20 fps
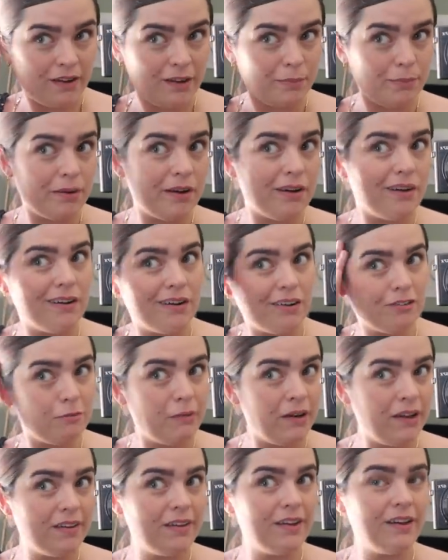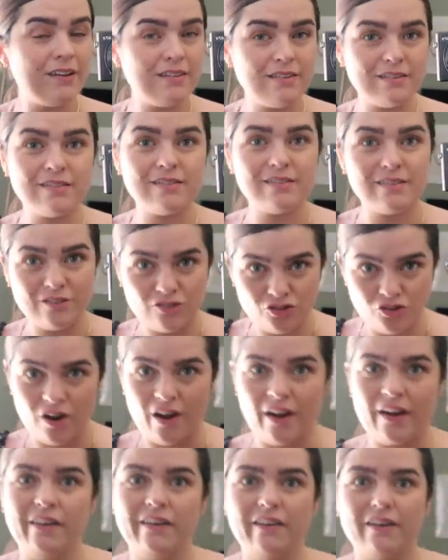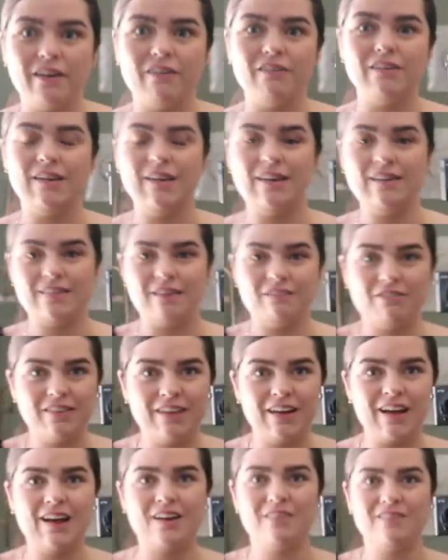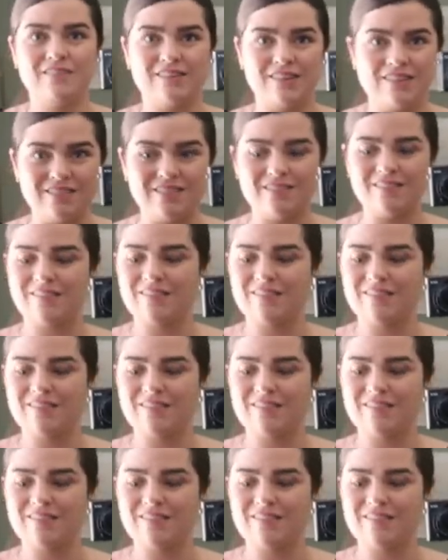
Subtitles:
only part of me that is dry currently because everything else is